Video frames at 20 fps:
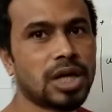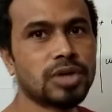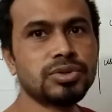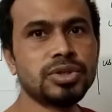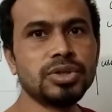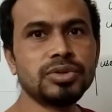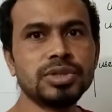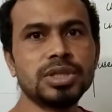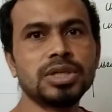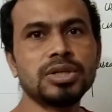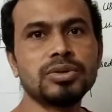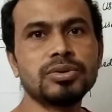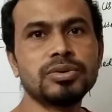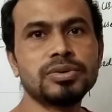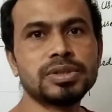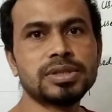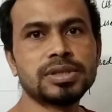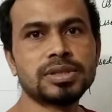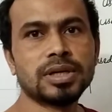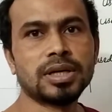how to
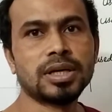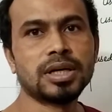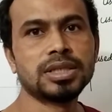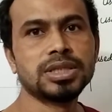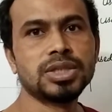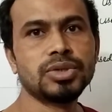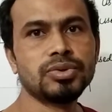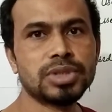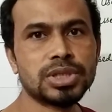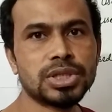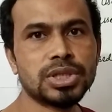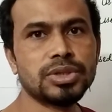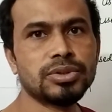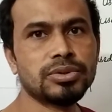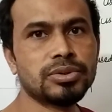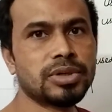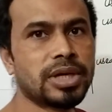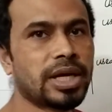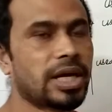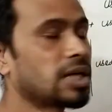use used
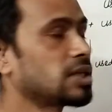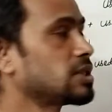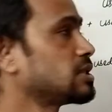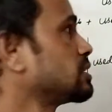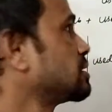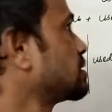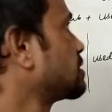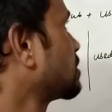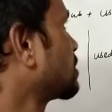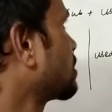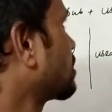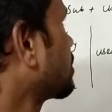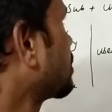to, and